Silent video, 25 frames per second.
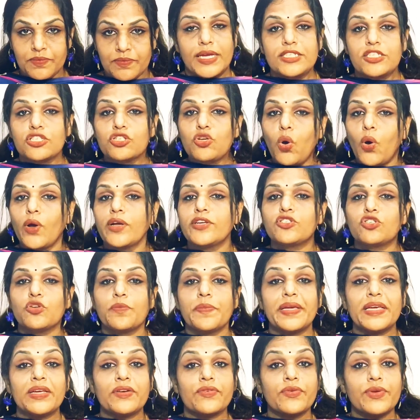It's going to
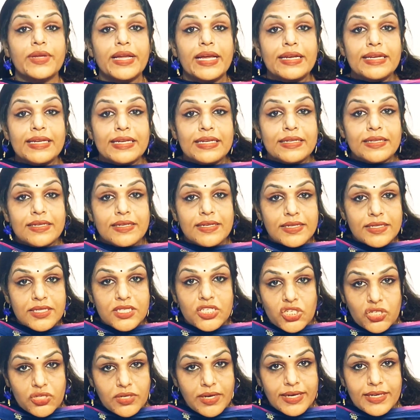be really
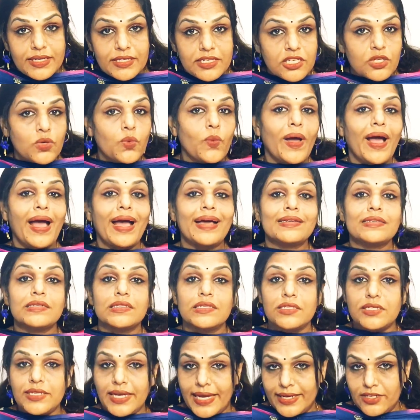destructive
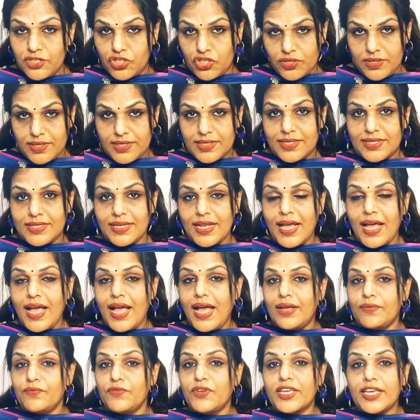and dangerous.
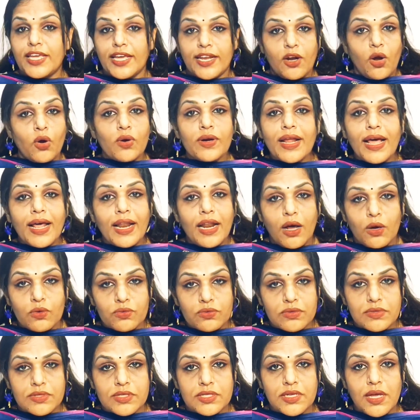We cannot allow
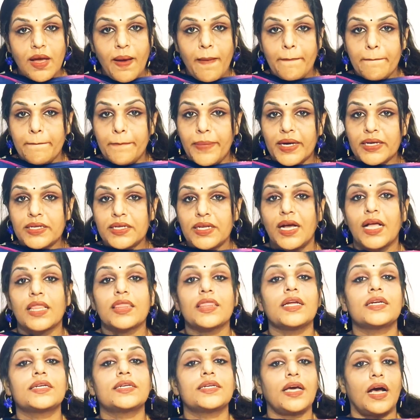this,
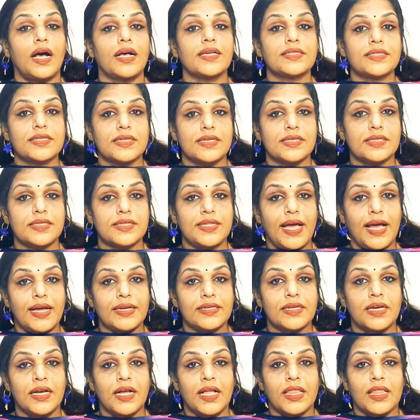but the task is
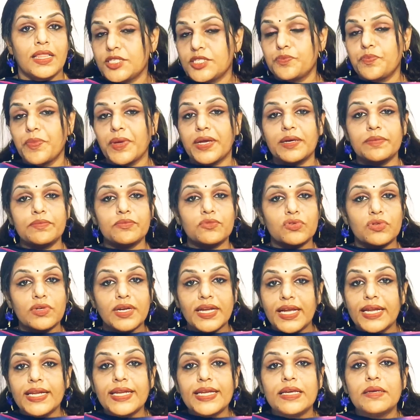that it has become
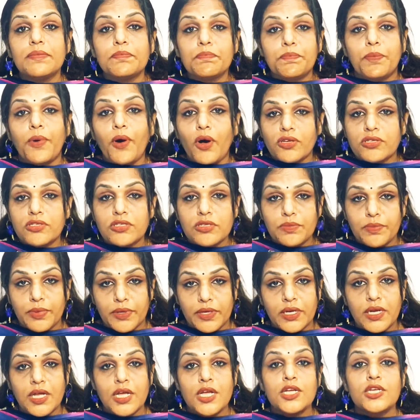really
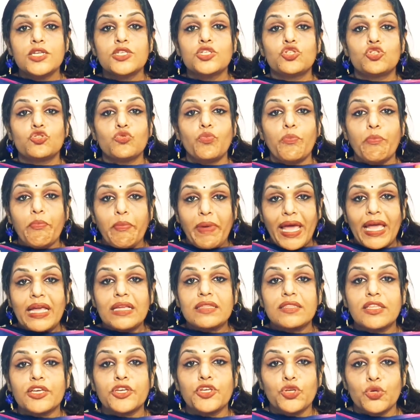impossible to
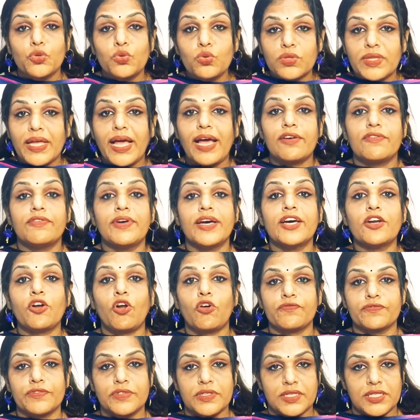make the youth aware
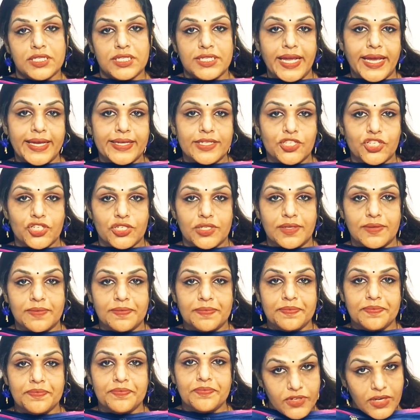of this danger.
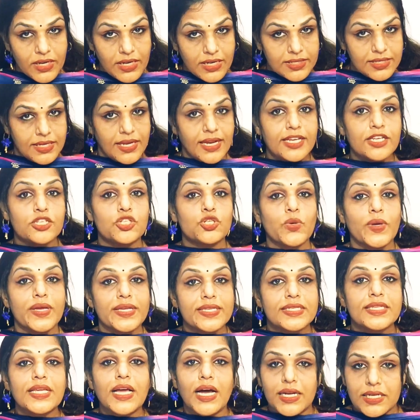After listening to
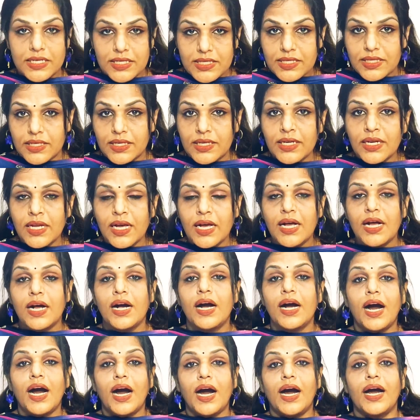his concern,
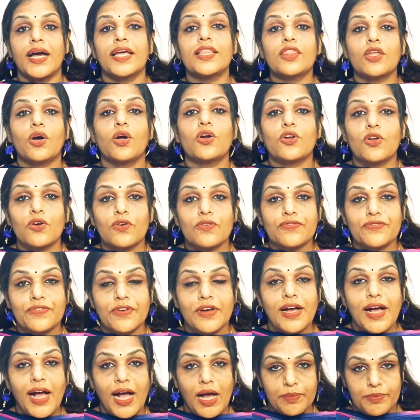I thought of
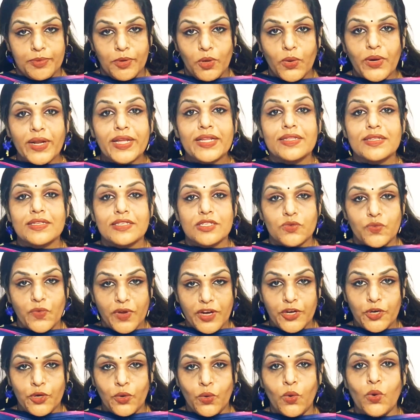uploading this
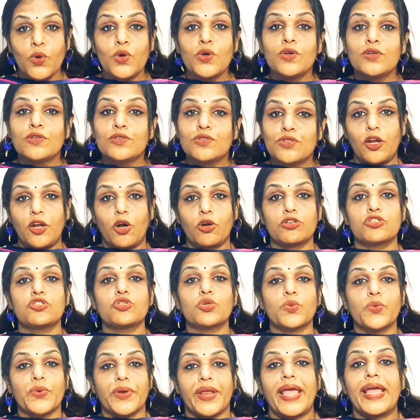video in order
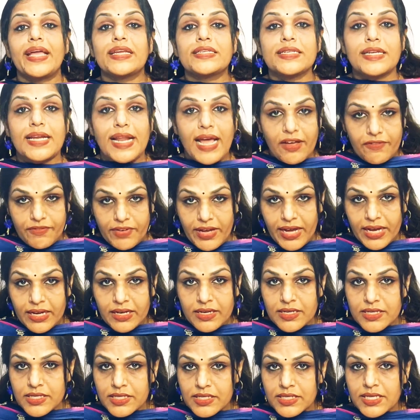to create an
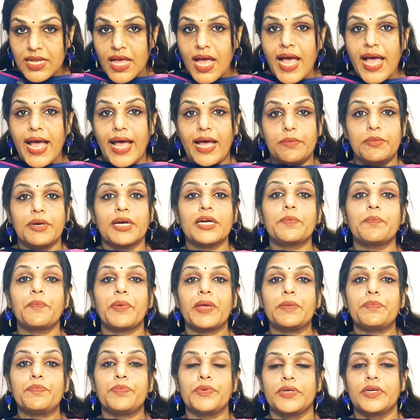awareness among
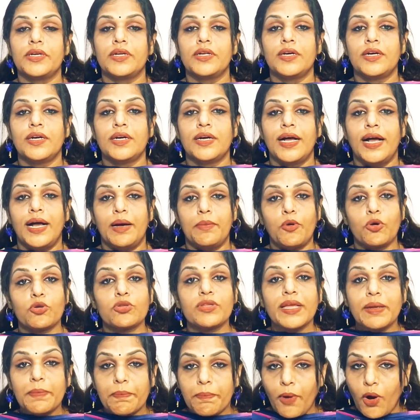people about
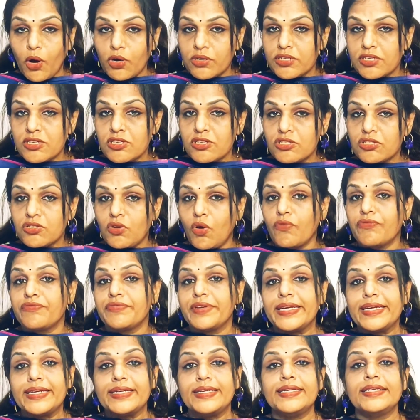the importance of
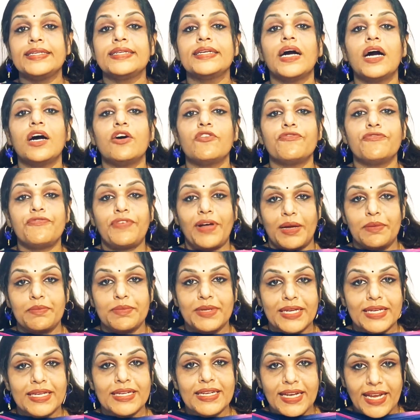leading a
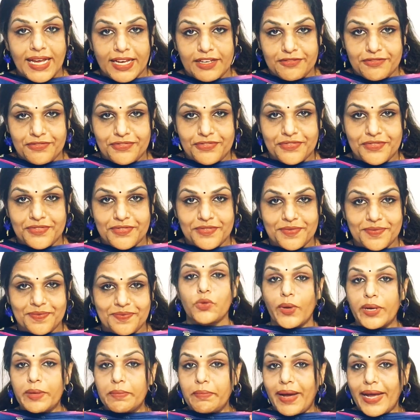family life.
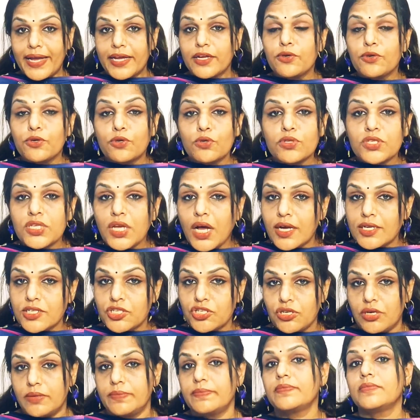So in my Guru's
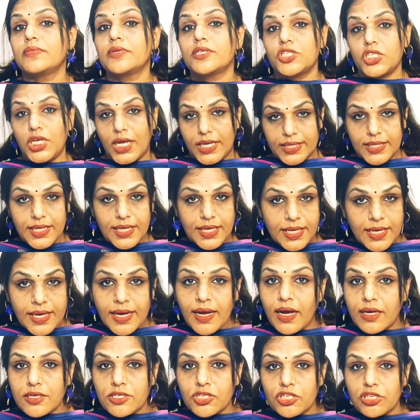ashram, Santhigiri
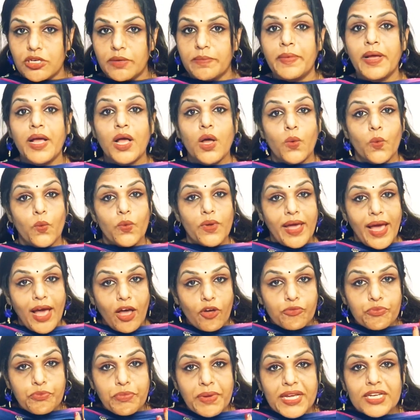Asram, we
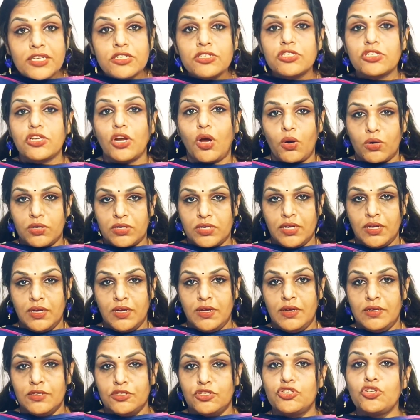have been taught
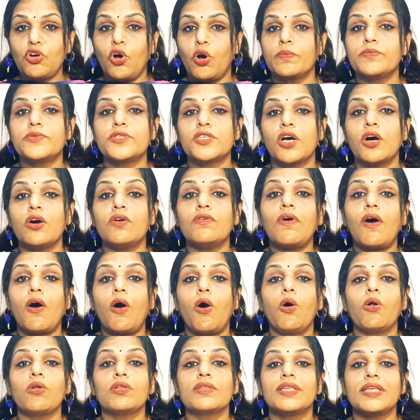to observe
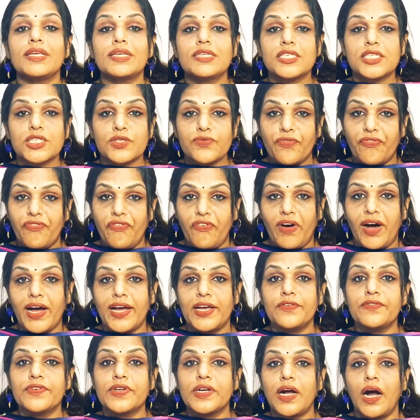all these
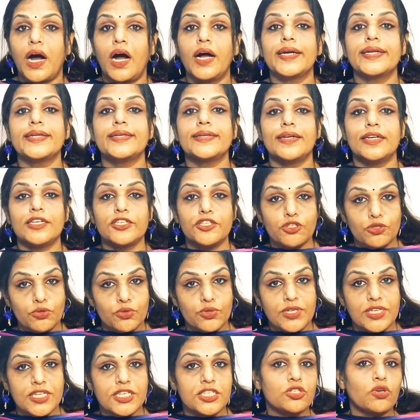5 cardinal
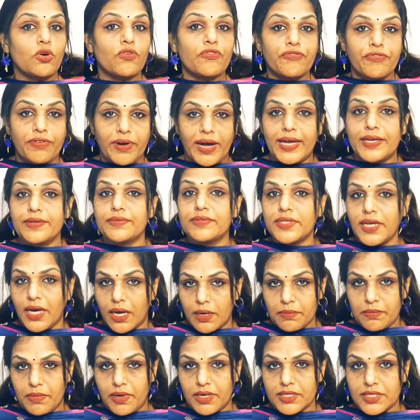duties or 5
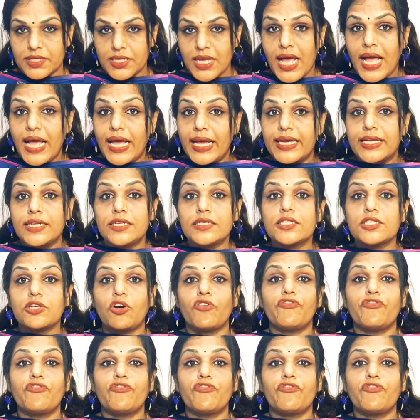dharmas. It is